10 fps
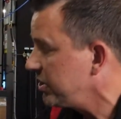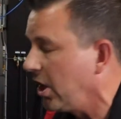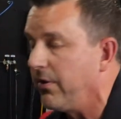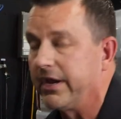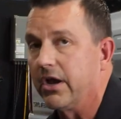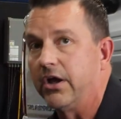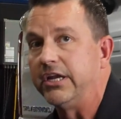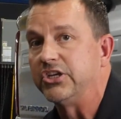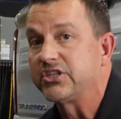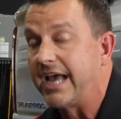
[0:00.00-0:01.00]
showing on
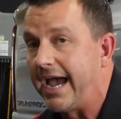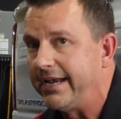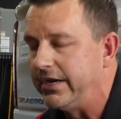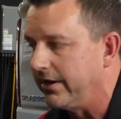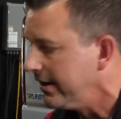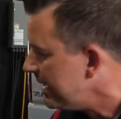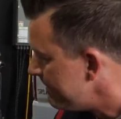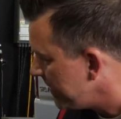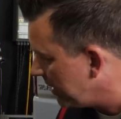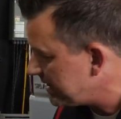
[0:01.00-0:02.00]
each side here.
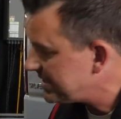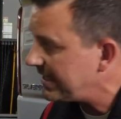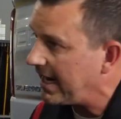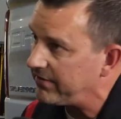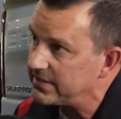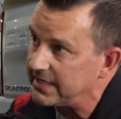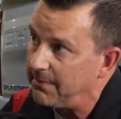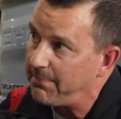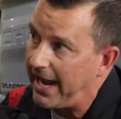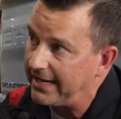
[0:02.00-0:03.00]
Now let's see how this
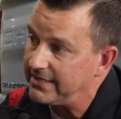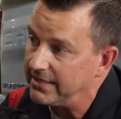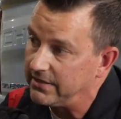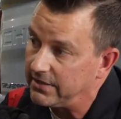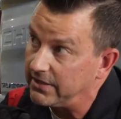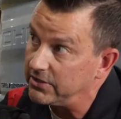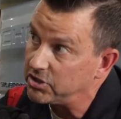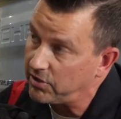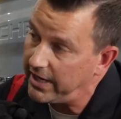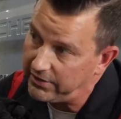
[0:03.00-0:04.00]
impacted the
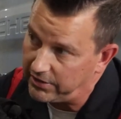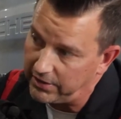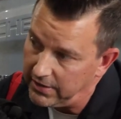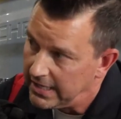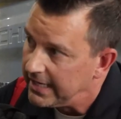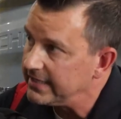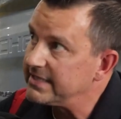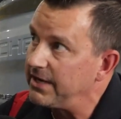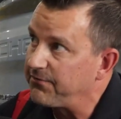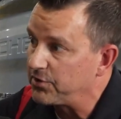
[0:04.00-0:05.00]
trailer and
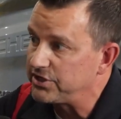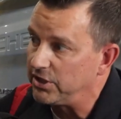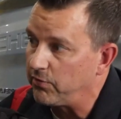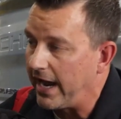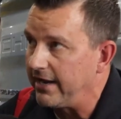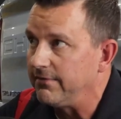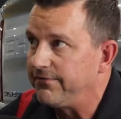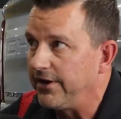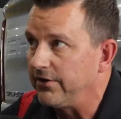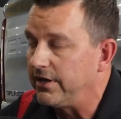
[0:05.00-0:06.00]
see if we're still riding
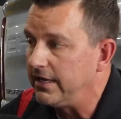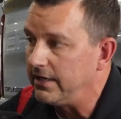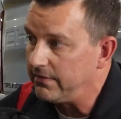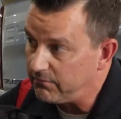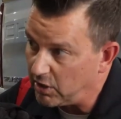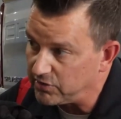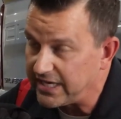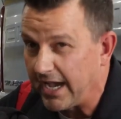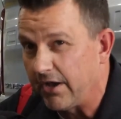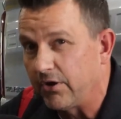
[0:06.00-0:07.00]
fairly nose
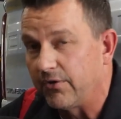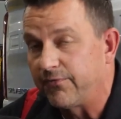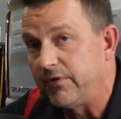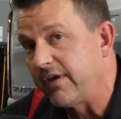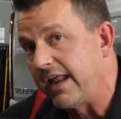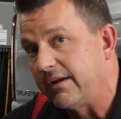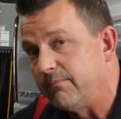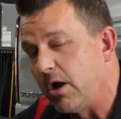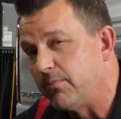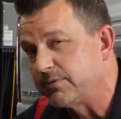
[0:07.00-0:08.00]
down or if we've got it
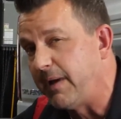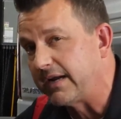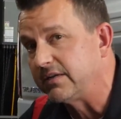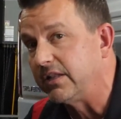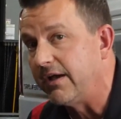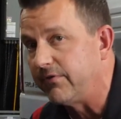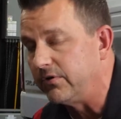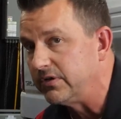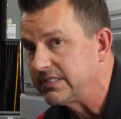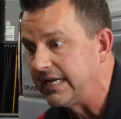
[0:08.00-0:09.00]
almost back to
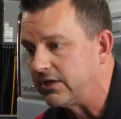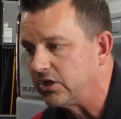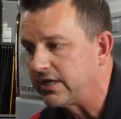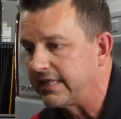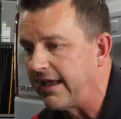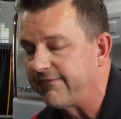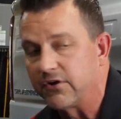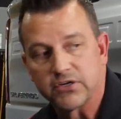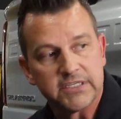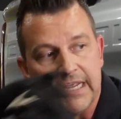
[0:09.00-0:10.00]
level. Let's take a look at that
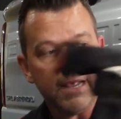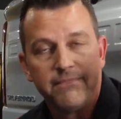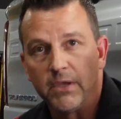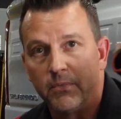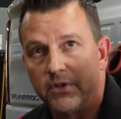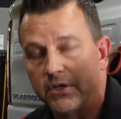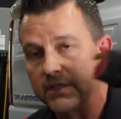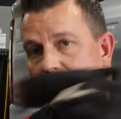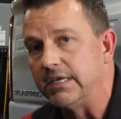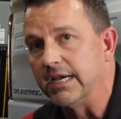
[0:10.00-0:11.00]
first, then we'll look
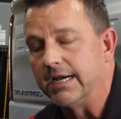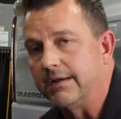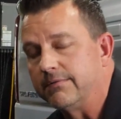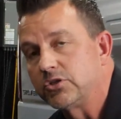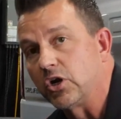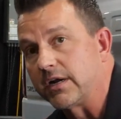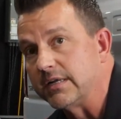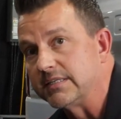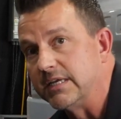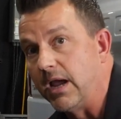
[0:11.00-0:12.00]
at the uh, truck
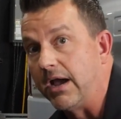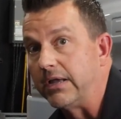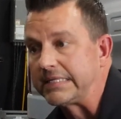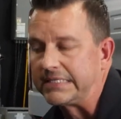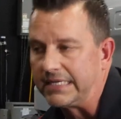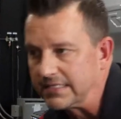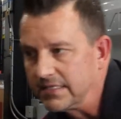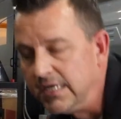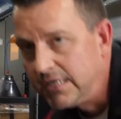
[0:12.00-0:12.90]
and see how it sets.